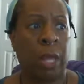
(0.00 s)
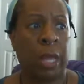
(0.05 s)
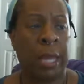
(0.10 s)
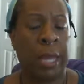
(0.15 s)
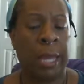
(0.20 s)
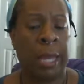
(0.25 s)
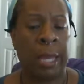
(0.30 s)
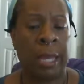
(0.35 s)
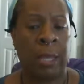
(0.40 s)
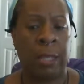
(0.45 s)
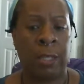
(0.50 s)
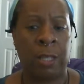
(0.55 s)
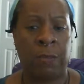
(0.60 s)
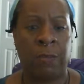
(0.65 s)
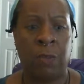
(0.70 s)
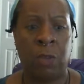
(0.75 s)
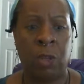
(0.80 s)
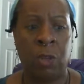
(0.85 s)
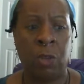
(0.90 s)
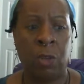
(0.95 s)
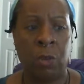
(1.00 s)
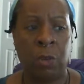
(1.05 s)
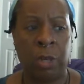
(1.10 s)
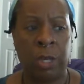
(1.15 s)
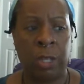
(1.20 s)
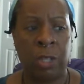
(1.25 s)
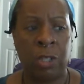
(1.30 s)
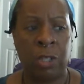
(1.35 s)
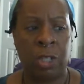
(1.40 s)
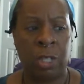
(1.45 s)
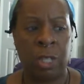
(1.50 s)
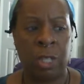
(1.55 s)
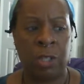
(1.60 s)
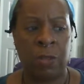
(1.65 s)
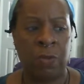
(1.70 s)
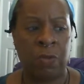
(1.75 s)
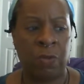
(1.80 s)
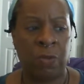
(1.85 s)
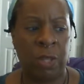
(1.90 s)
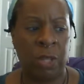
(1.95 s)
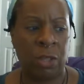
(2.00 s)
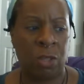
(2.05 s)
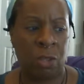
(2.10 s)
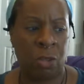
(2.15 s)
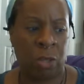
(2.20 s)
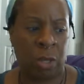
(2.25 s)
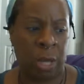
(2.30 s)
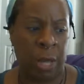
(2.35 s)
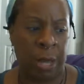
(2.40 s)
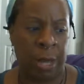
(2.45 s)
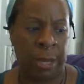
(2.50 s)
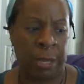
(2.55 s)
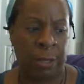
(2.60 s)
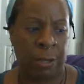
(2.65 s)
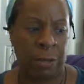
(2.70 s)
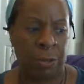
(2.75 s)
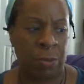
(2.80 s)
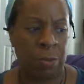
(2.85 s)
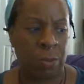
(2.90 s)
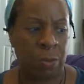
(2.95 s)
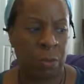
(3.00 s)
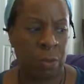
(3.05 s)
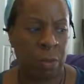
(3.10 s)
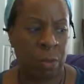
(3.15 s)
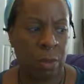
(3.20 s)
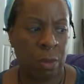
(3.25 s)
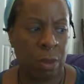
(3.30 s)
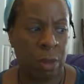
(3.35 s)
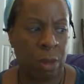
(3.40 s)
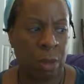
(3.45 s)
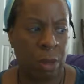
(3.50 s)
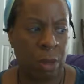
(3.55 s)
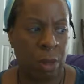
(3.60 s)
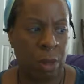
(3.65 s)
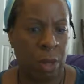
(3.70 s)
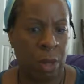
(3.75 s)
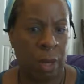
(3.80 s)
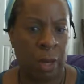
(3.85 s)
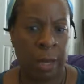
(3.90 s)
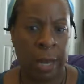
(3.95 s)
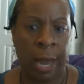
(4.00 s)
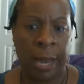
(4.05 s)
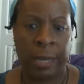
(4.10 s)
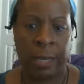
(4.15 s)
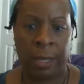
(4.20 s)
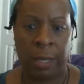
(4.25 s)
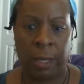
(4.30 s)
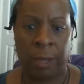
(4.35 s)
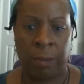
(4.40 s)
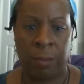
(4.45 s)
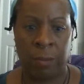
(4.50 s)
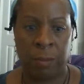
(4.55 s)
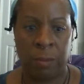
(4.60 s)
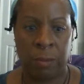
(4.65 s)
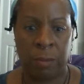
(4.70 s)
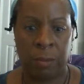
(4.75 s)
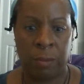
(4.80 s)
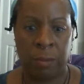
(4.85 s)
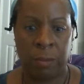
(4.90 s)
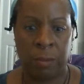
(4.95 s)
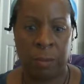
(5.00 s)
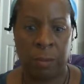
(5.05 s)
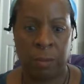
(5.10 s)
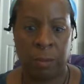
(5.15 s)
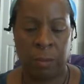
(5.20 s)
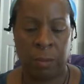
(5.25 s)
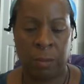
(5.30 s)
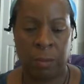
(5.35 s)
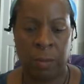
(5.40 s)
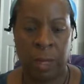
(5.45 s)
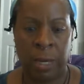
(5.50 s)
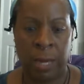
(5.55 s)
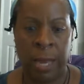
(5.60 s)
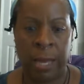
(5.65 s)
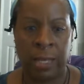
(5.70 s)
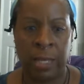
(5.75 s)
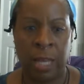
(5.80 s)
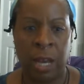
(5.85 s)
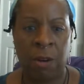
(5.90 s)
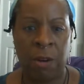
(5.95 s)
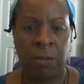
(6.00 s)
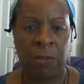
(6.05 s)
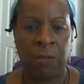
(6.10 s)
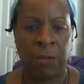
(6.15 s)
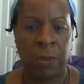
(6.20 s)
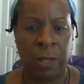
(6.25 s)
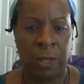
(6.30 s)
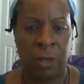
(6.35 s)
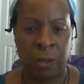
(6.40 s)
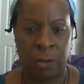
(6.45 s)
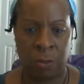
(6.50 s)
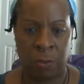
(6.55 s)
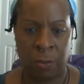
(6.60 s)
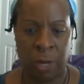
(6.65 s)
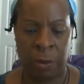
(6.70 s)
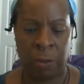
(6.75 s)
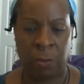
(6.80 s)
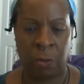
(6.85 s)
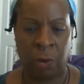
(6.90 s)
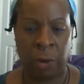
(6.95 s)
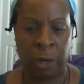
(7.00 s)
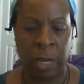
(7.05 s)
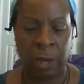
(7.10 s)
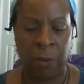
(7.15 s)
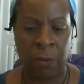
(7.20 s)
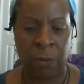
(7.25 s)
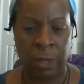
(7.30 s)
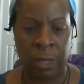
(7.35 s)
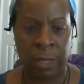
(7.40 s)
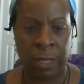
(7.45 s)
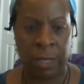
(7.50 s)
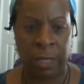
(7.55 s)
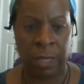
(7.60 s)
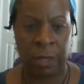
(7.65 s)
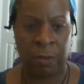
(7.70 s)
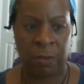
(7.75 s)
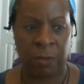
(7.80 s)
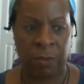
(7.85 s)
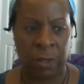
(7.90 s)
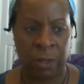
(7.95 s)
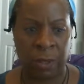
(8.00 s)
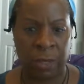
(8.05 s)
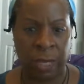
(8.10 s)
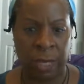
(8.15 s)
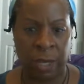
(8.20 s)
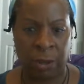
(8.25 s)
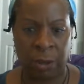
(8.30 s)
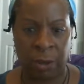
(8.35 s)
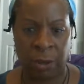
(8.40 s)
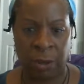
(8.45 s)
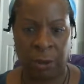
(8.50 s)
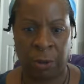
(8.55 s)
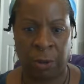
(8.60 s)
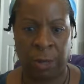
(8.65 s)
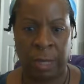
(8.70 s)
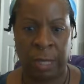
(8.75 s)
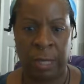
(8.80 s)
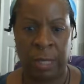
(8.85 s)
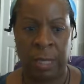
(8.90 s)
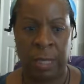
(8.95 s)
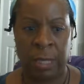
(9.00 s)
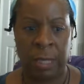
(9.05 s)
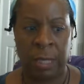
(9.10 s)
is if you could just visualize lightning. And that's how it feels when I'm working with it. It feels like a current